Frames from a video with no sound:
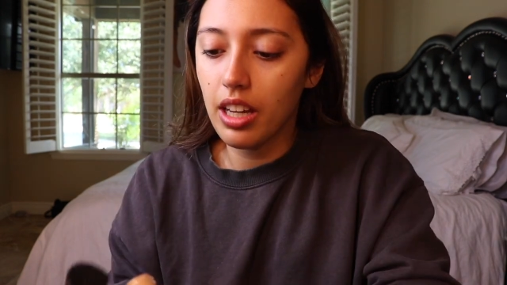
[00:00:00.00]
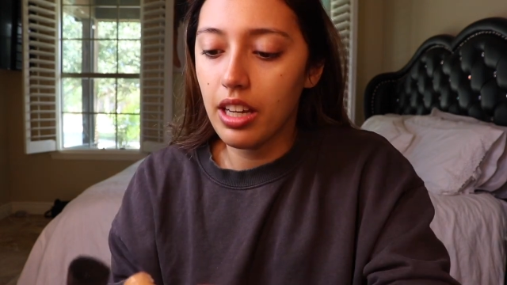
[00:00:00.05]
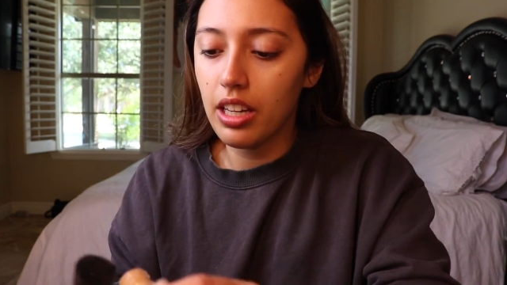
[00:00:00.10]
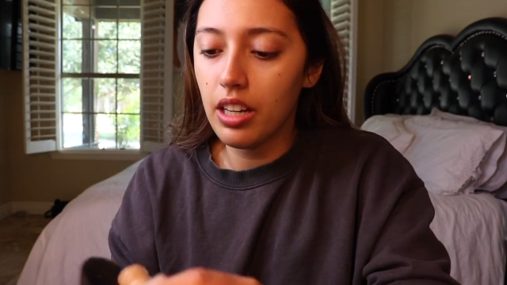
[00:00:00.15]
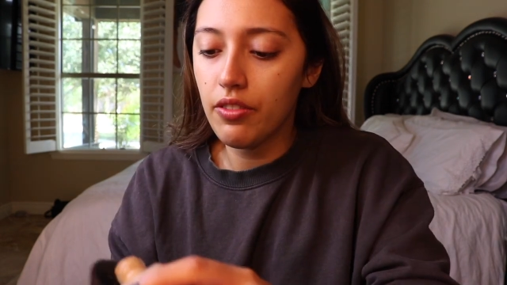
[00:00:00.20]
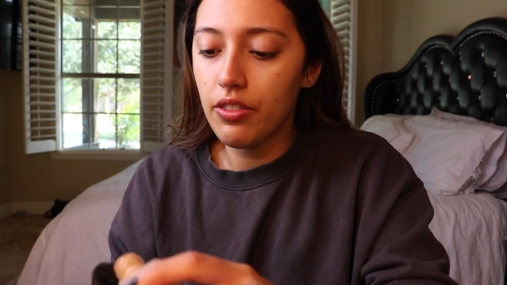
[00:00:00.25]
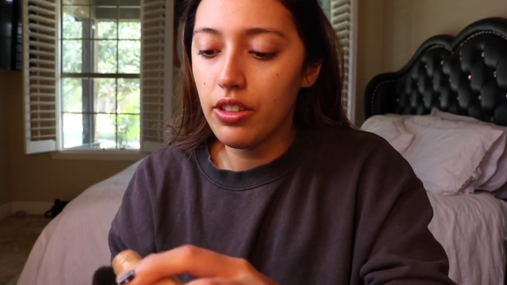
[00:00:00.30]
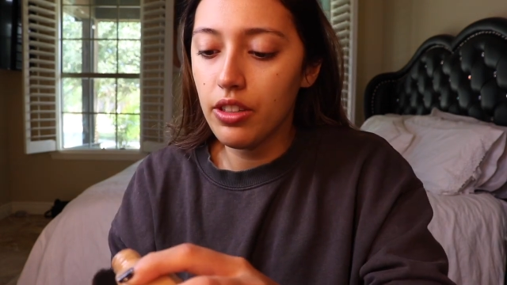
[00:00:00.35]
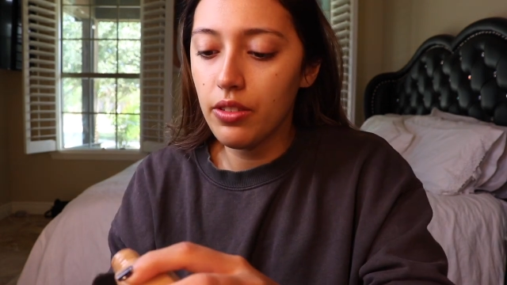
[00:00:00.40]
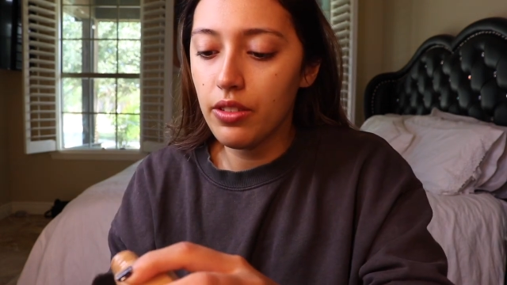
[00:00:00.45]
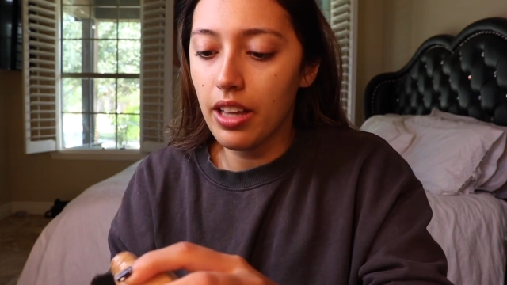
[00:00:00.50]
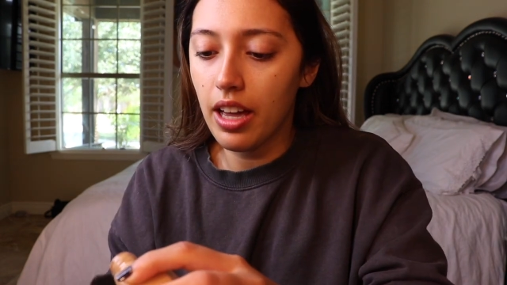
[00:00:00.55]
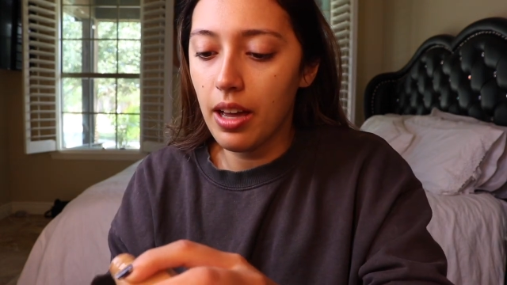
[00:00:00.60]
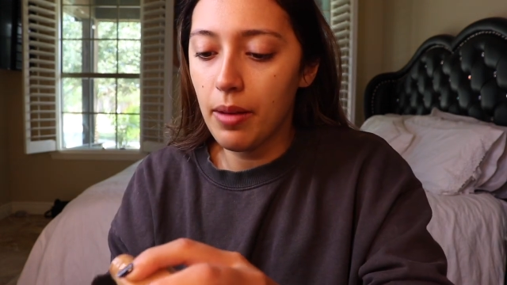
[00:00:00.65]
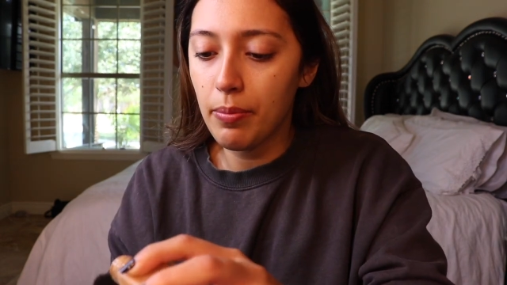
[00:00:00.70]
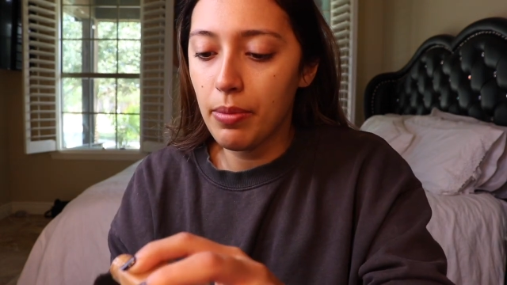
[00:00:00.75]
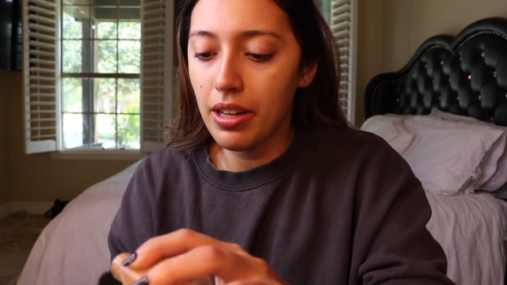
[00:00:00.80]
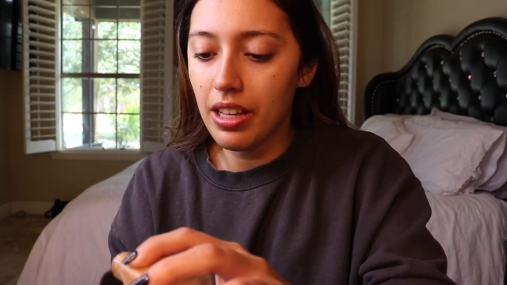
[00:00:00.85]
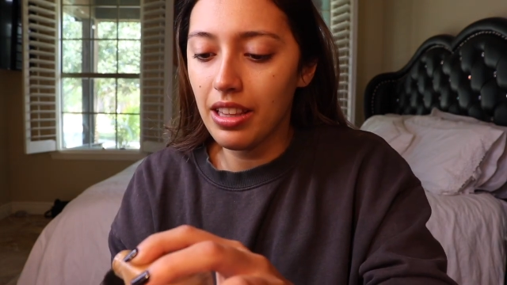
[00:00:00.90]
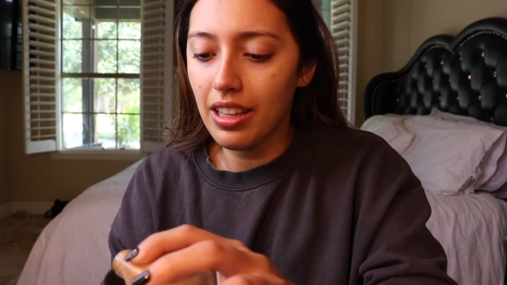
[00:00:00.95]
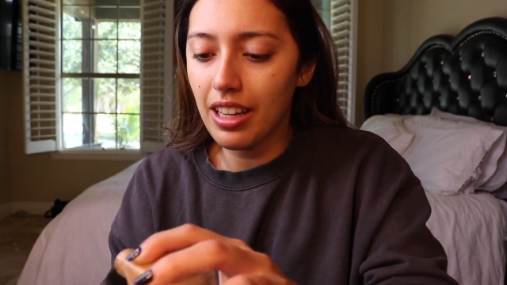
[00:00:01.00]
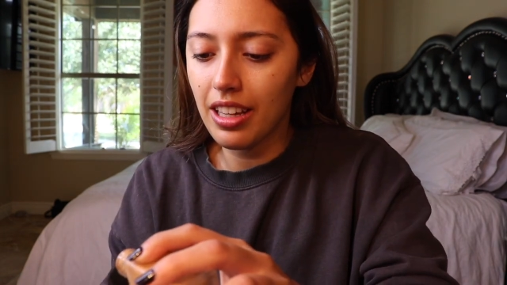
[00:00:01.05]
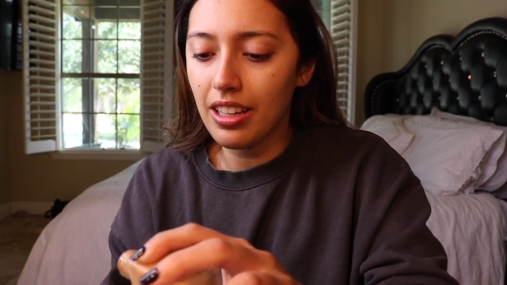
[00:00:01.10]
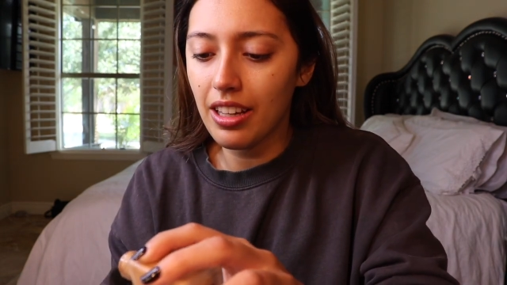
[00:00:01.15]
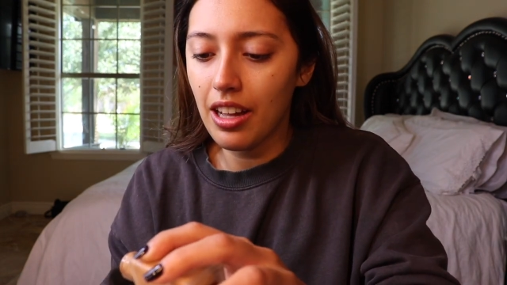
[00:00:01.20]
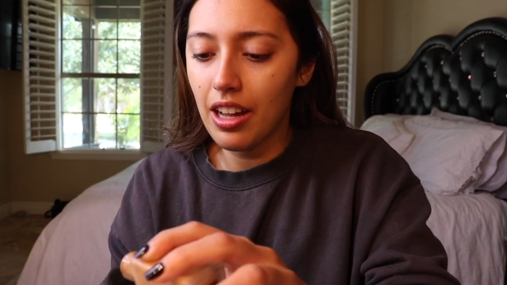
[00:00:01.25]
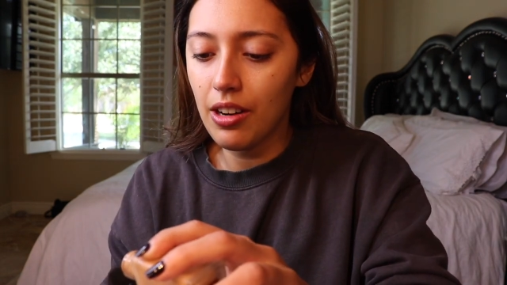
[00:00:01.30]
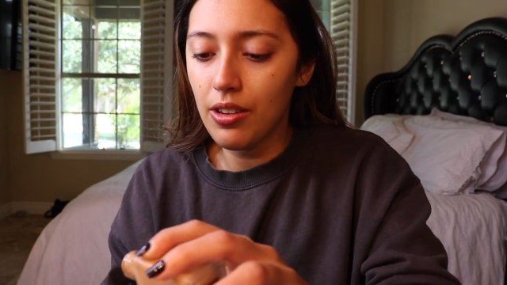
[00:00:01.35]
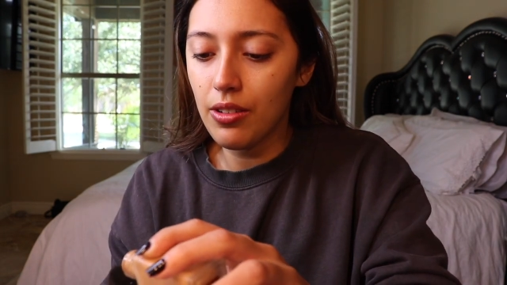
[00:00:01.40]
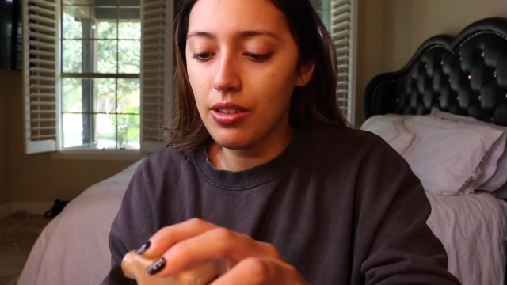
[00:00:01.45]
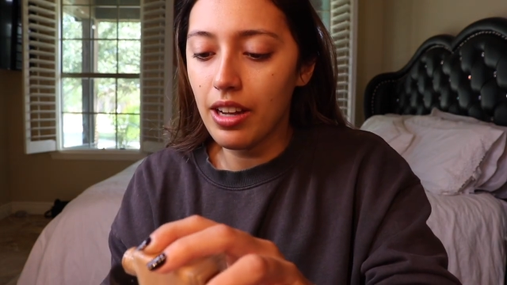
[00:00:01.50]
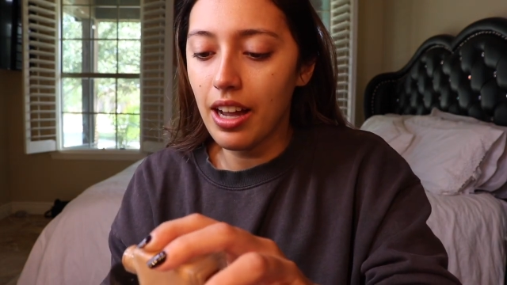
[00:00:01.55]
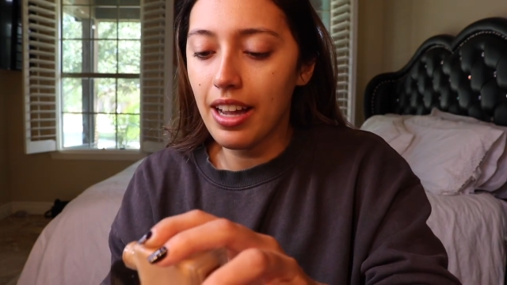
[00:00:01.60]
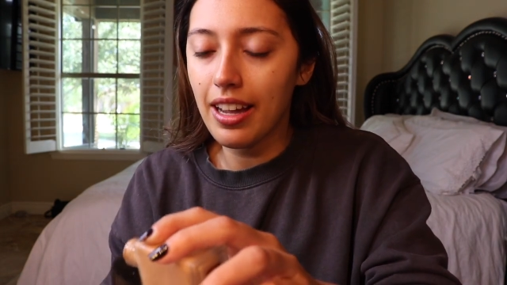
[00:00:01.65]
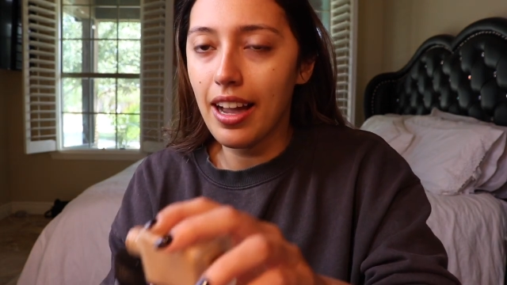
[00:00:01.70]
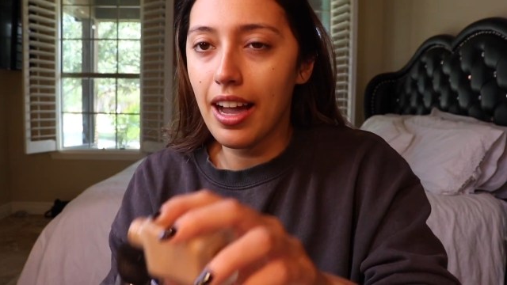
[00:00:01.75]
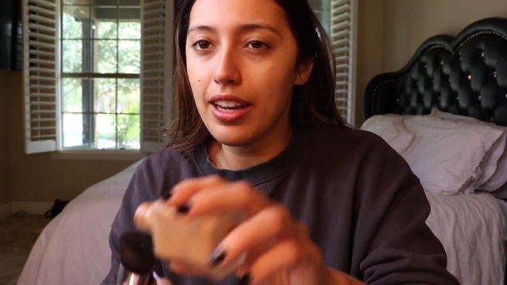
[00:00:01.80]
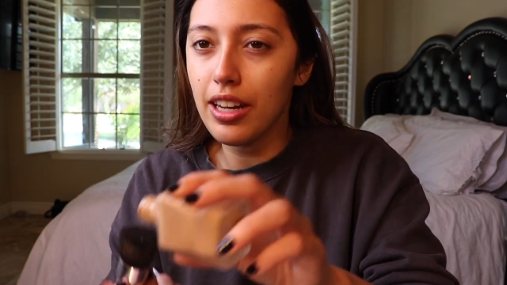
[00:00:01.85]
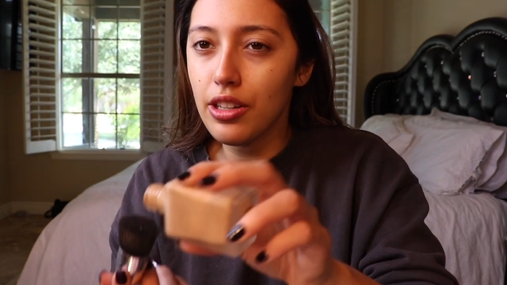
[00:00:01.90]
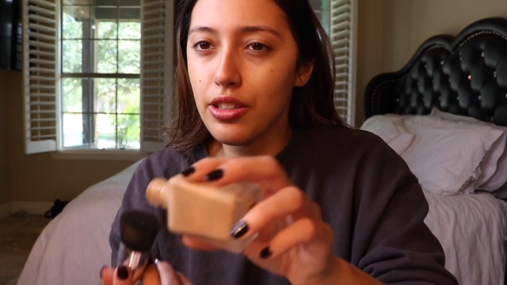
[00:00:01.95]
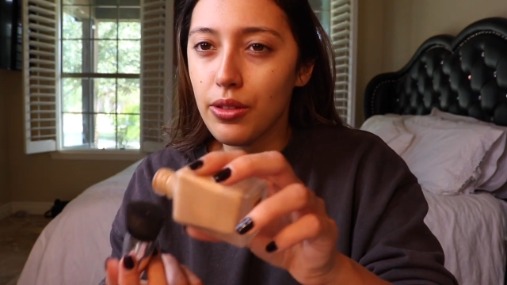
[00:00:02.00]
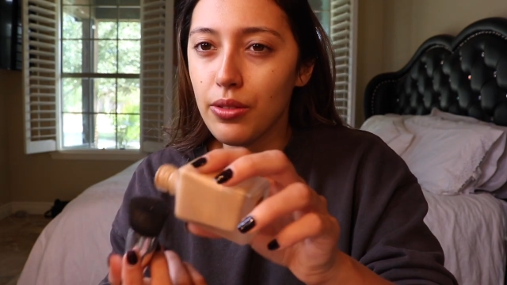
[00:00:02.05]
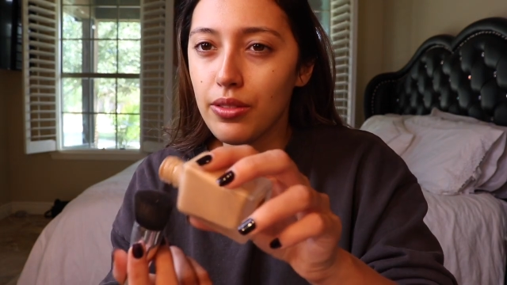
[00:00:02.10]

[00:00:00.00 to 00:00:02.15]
I never knew that, but like I kind of